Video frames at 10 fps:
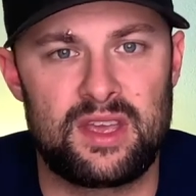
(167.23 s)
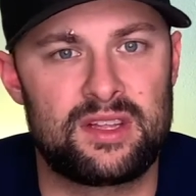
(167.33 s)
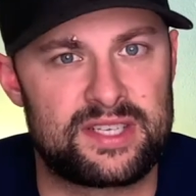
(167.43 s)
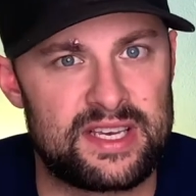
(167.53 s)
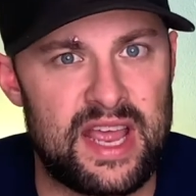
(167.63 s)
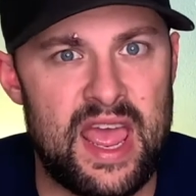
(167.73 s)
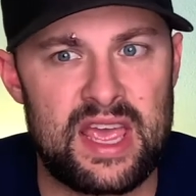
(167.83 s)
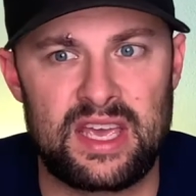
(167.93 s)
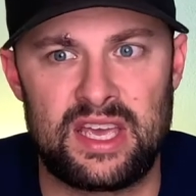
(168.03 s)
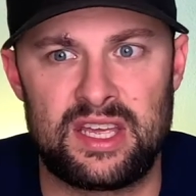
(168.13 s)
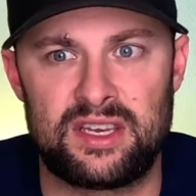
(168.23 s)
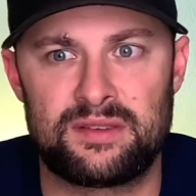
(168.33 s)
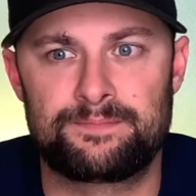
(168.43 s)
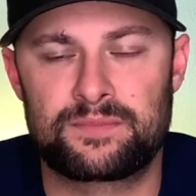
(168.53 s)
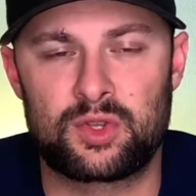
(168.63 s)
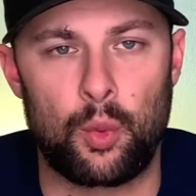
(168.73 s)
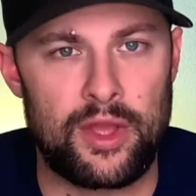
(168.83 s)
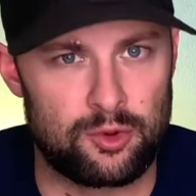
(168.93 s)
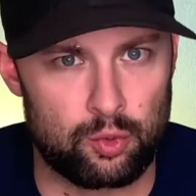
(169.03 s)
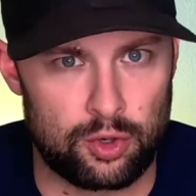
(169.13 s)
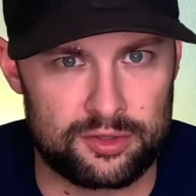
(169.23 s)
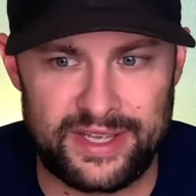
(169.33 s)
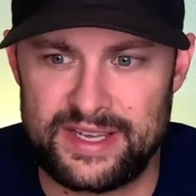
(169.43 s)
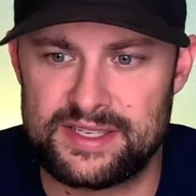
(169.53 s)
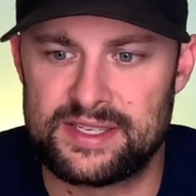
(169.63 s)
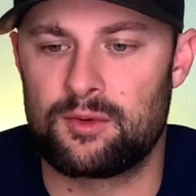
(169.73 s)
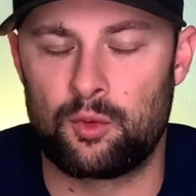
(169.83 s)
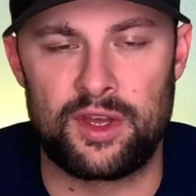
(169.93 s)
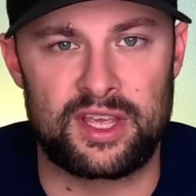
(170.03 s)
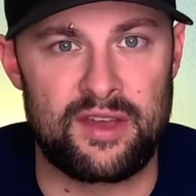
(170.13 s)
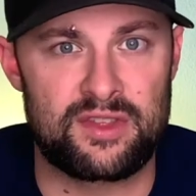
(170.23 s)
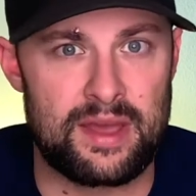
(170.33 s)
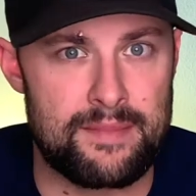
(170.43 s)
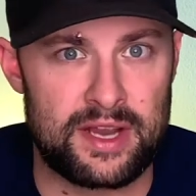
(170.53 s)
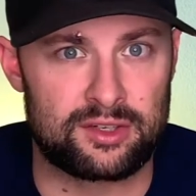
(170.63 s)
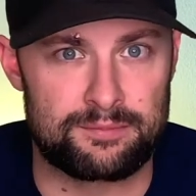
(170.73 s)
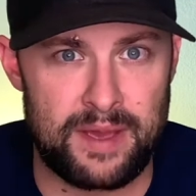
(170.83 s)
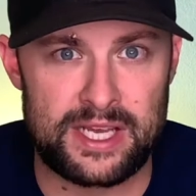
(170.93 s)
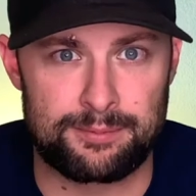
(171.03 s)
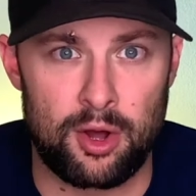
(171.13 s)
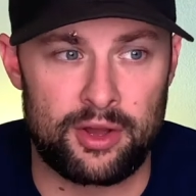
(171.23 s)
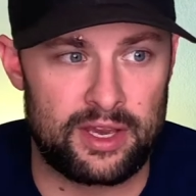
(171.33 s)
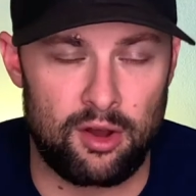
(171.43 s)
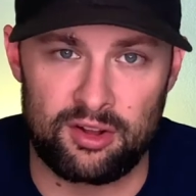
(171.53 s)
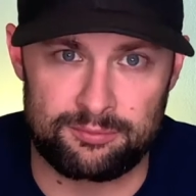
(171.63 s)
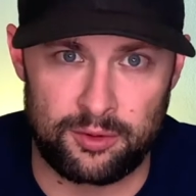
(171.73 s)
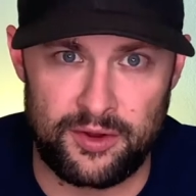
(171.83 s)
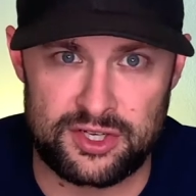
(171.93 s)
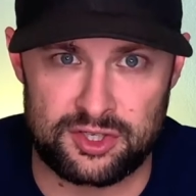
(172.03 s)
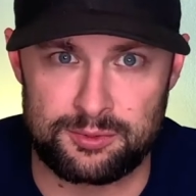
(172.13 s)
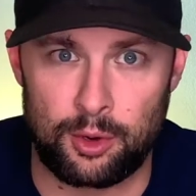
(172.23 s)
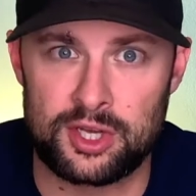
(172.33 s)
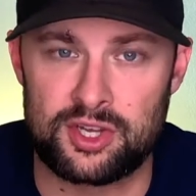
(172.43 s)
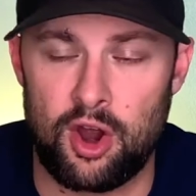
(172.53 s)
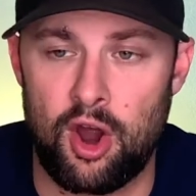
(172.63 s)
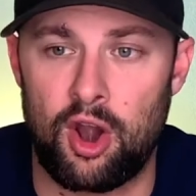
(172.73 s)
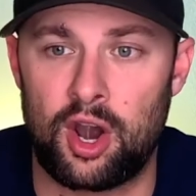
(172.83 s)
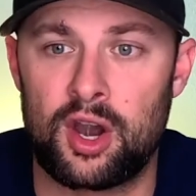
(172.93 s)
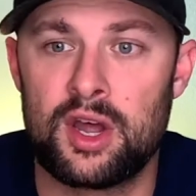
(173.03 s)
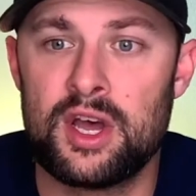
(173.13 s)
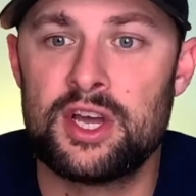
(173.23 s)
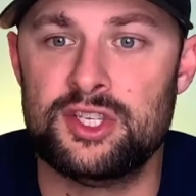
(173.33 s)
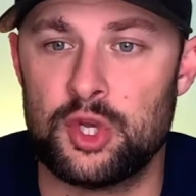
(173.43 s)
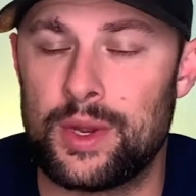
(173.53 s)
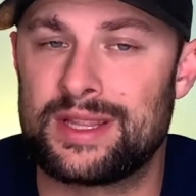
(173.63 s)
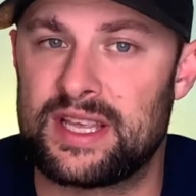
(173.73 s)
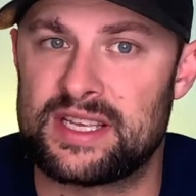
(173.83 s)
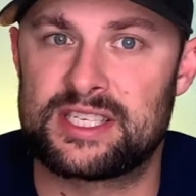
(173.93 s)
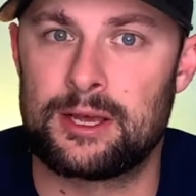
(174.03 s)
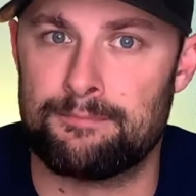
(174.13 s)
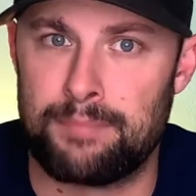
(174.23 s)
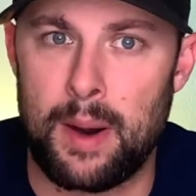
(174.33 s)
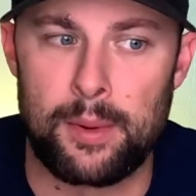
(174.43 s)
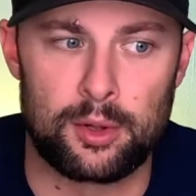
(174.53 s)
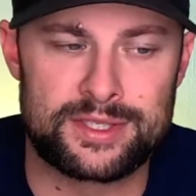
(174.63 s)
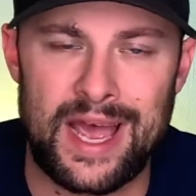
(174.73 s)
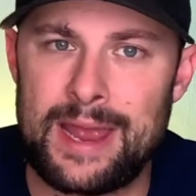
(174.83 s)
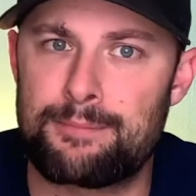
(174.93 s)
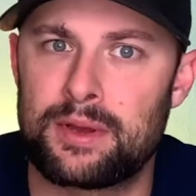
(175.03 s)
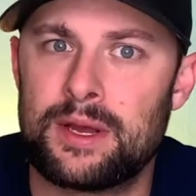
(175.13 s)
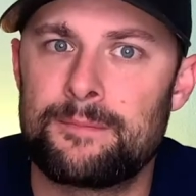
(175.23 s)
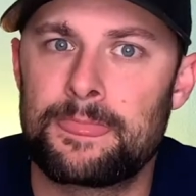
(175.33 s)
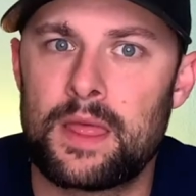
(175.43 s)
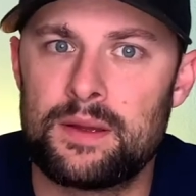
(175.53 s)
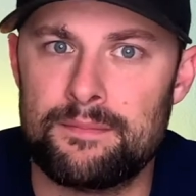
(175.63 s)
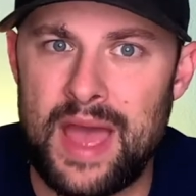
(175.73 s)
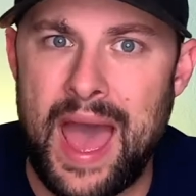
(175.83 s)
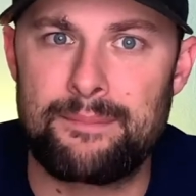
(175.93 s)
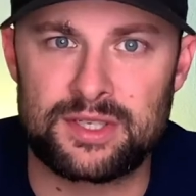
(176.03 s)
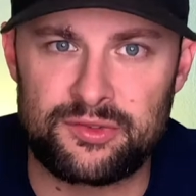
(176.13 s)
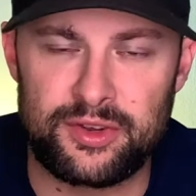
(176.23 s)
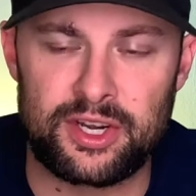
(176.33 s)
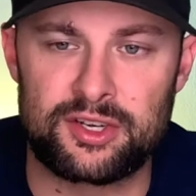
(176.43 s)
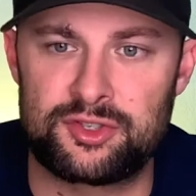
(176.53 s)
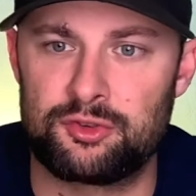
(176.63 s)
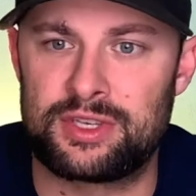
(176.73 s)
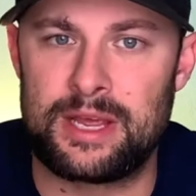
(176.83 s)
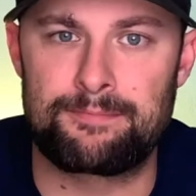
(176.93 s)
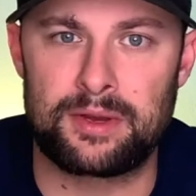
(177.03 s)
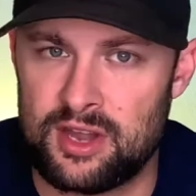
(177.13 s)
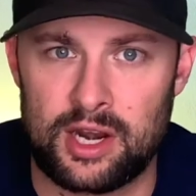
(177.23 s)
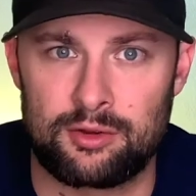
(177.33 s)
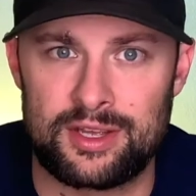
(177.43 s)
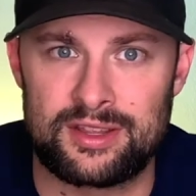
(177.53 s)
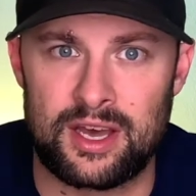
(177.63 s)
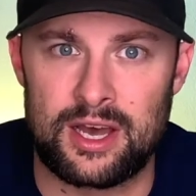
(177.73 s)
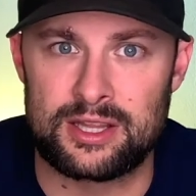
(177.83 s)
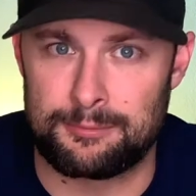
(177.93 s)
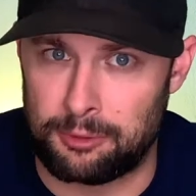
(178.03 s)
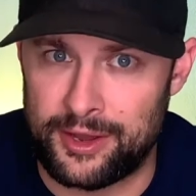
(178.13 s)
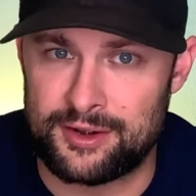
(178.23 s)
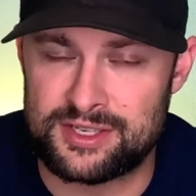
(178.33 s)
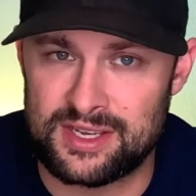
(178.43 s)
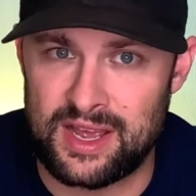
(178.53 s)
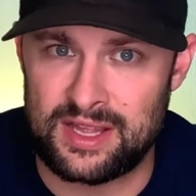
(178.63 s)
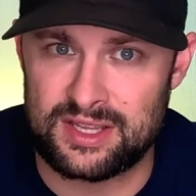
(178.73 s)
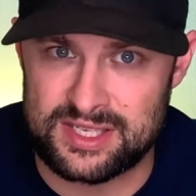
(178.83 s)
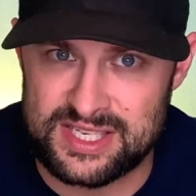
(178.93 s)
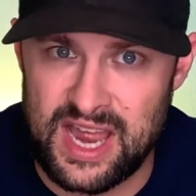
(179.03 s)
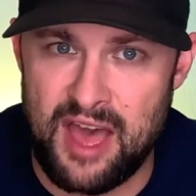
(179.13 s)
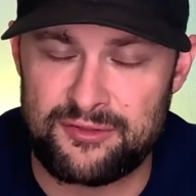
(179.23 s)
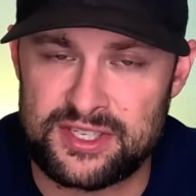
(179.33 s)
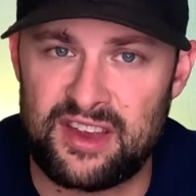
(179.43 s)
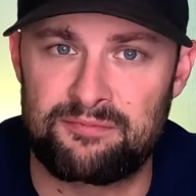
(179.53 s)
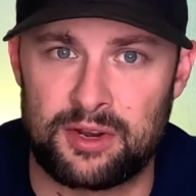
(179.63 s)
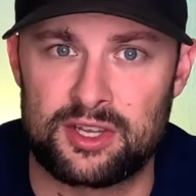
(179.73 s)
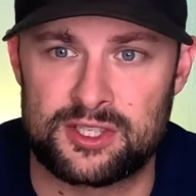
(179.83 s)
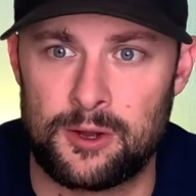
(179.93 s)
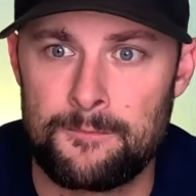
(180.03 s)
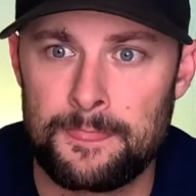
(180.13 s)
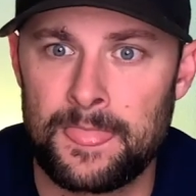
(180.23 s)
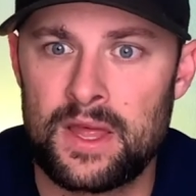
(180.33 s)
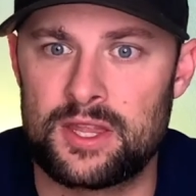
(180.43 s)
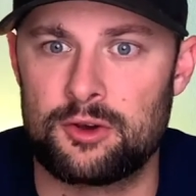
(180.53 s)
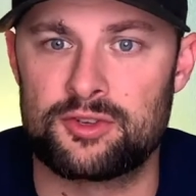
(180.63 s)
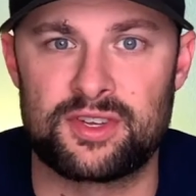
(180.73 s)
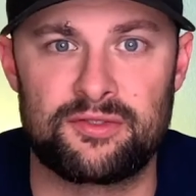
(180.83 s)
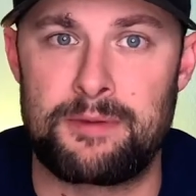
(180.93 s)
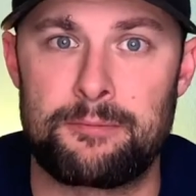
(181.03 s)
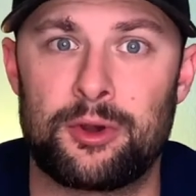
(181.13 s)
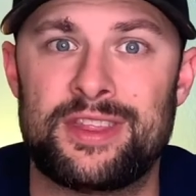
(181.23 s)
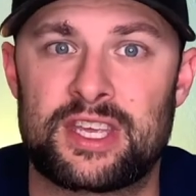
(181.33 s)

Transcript: today, in the way the world is, given that Major League Baseball and all of professional sports are doing this bubble type atmosphere to keep not only the players and the staff safe, but also those of people in the